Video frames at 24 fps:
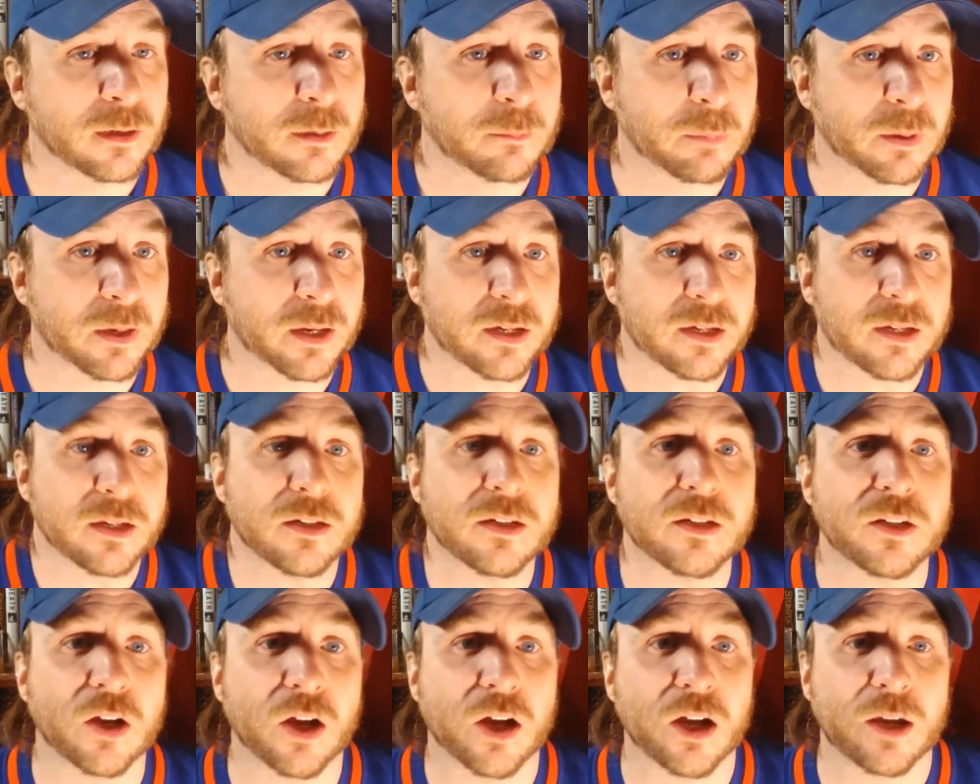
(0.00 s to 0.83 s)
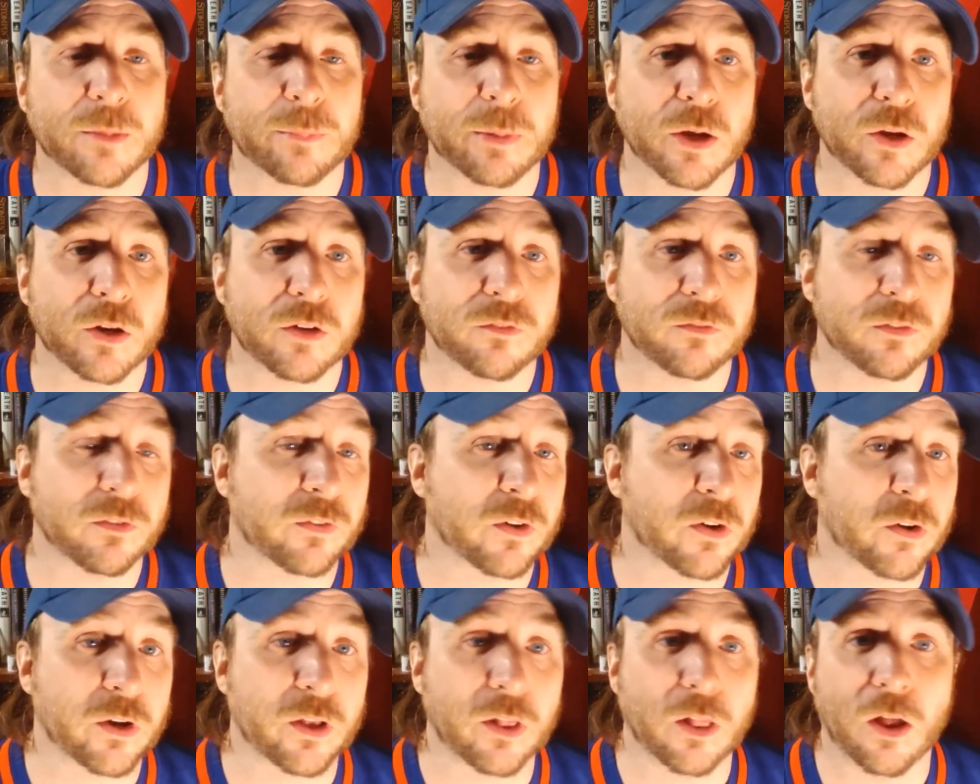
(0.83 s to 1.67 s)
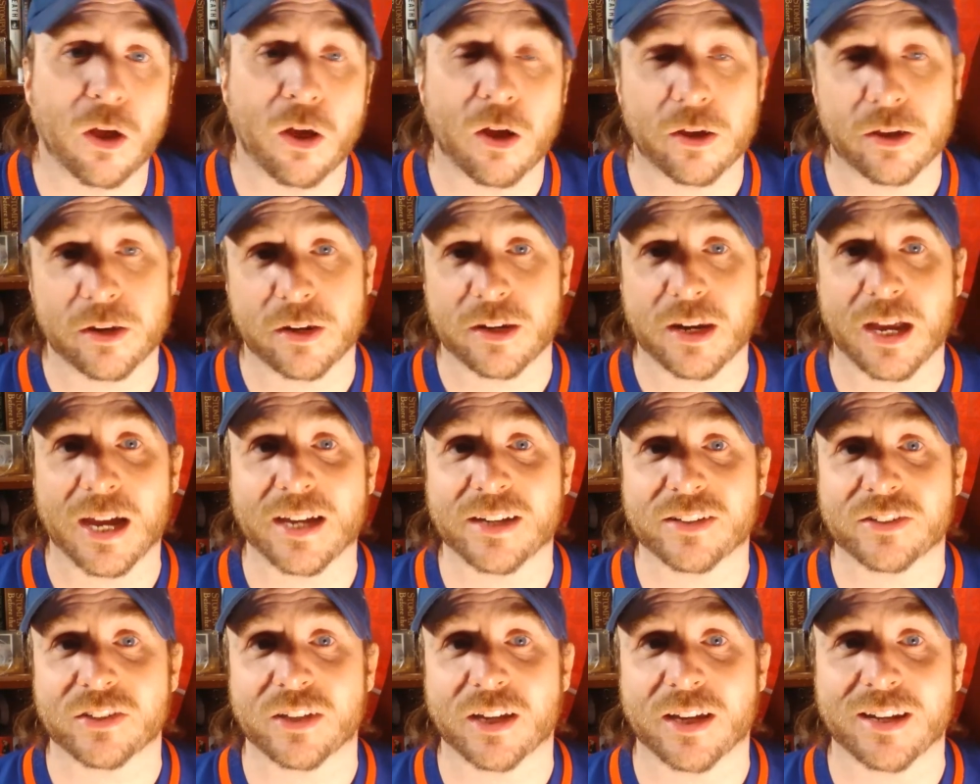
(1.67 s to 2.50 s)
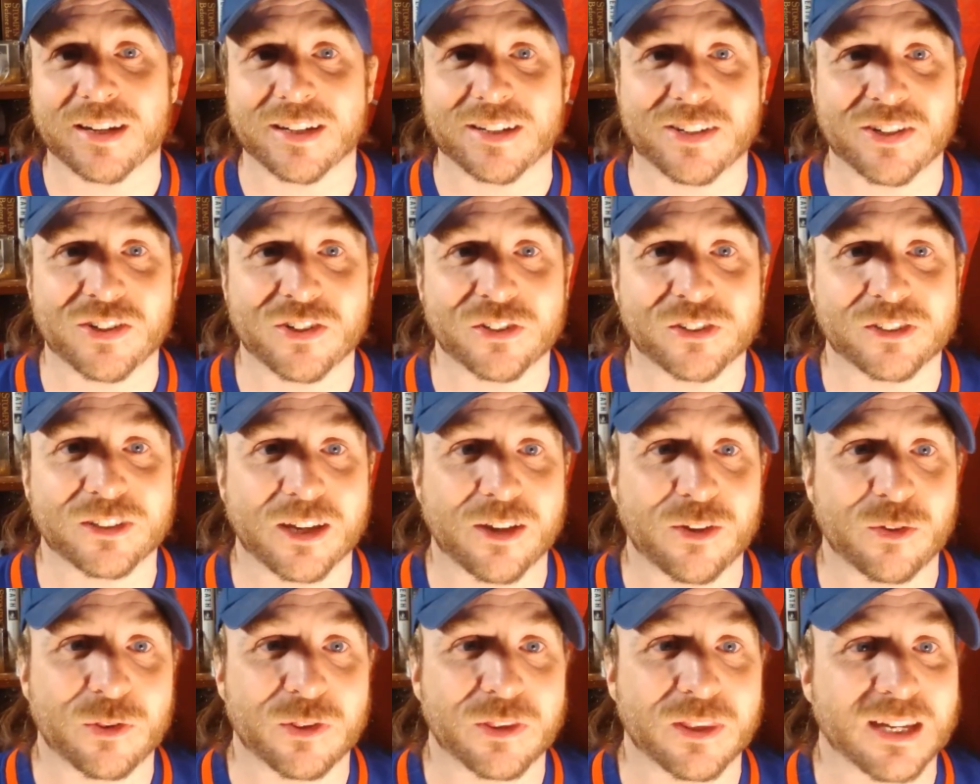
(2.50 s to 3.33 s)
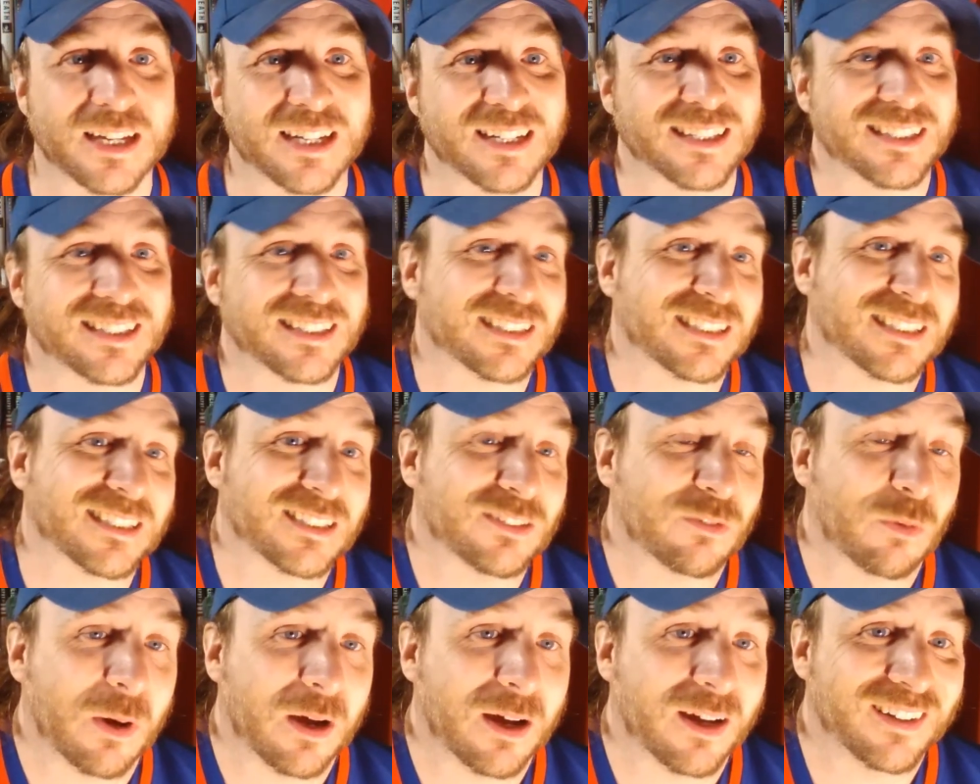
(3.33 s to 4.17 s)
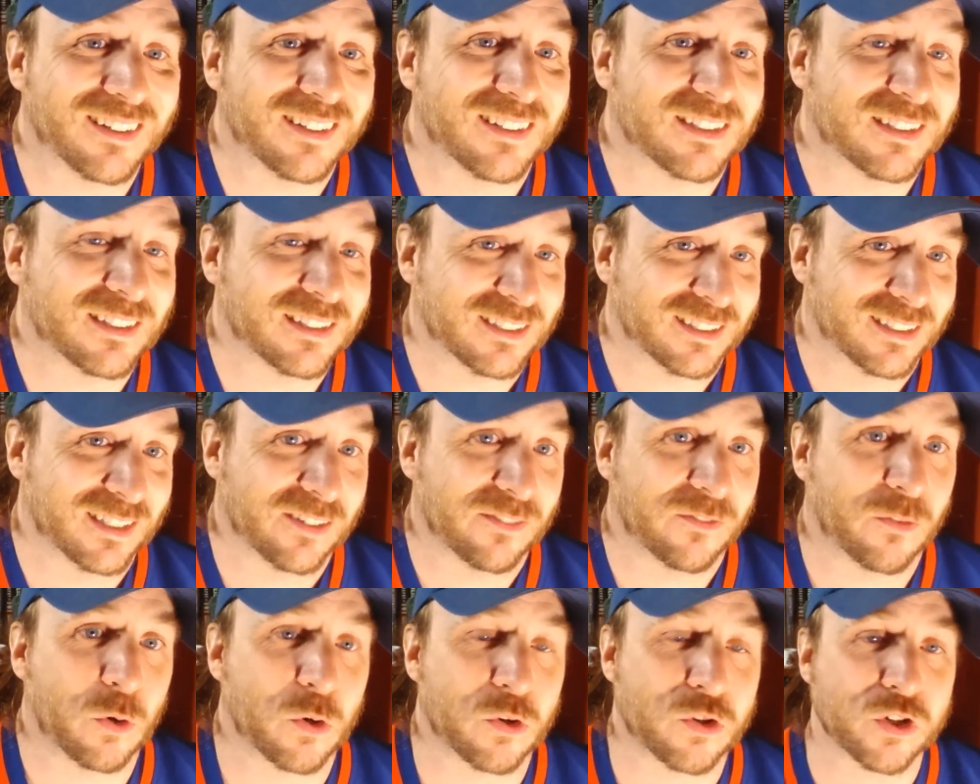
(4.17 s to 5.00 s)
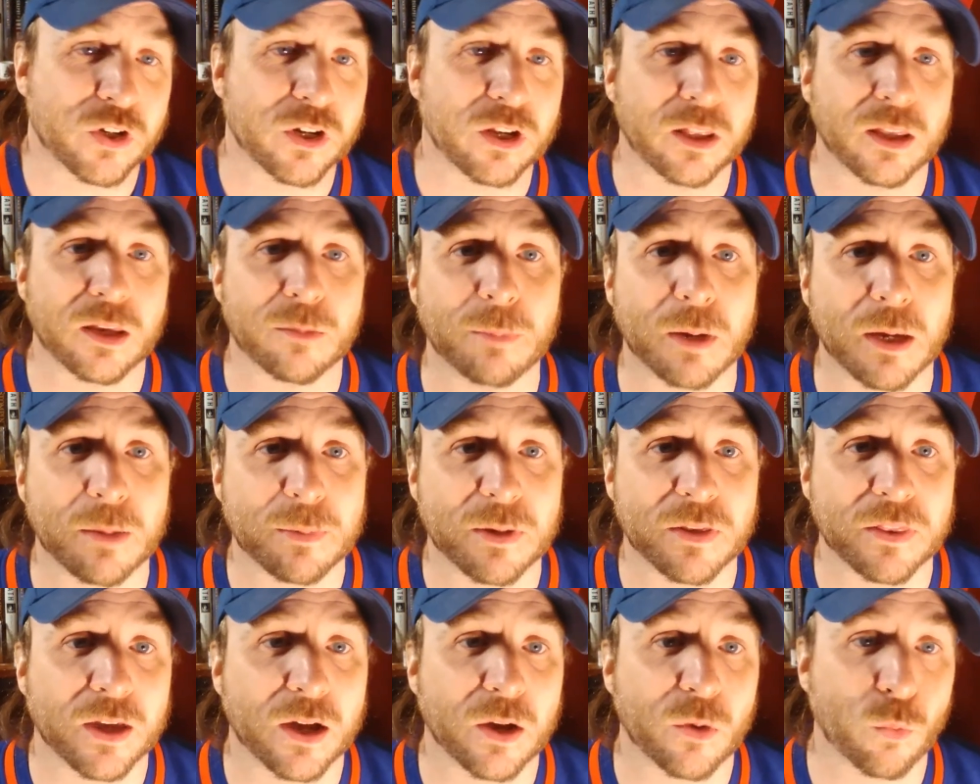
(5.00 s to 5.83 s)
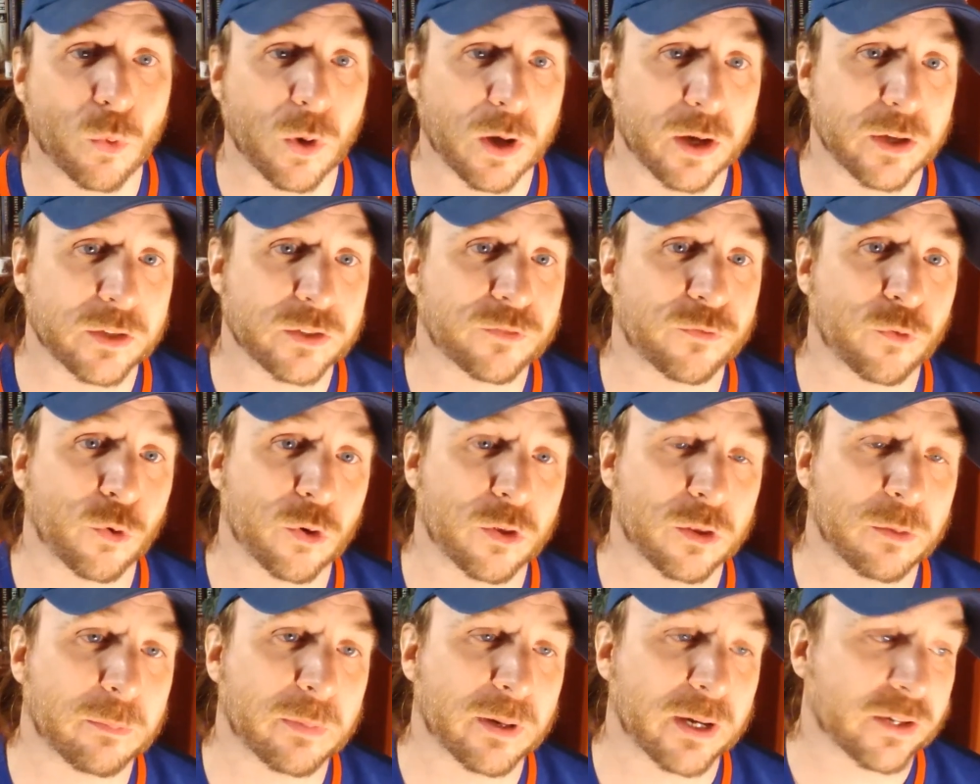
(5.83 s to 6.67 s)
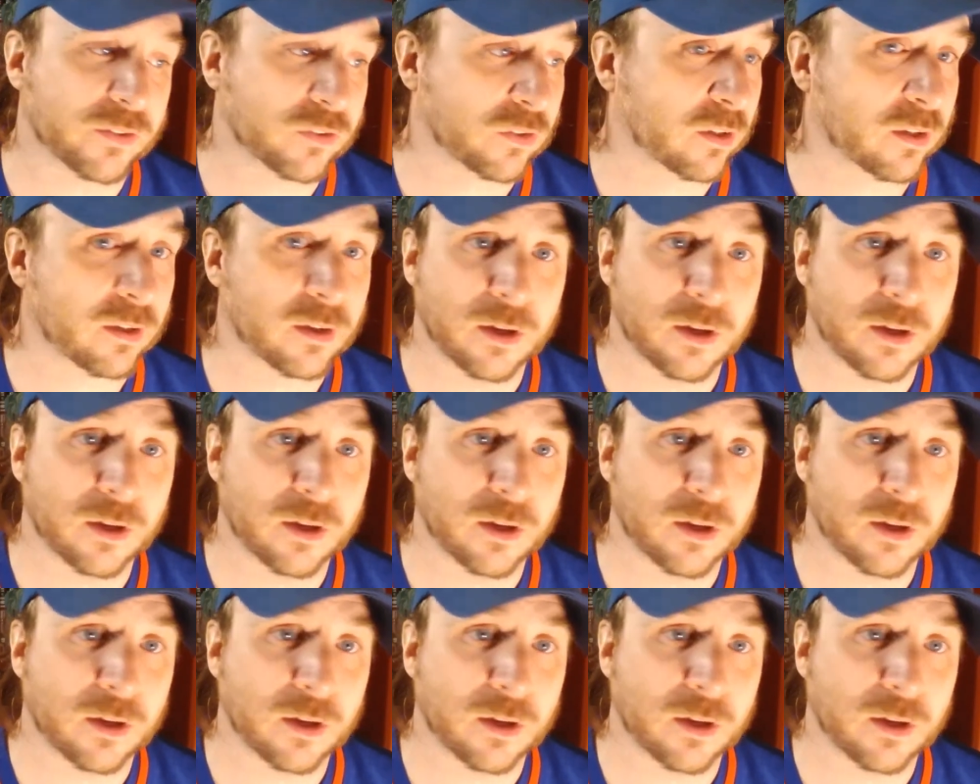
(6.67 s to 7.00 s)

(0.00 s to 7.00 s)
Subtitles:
but I didn't talk about it for very long, and in hindsight, it turns out that, well, unfortunately, maybe that was for the best.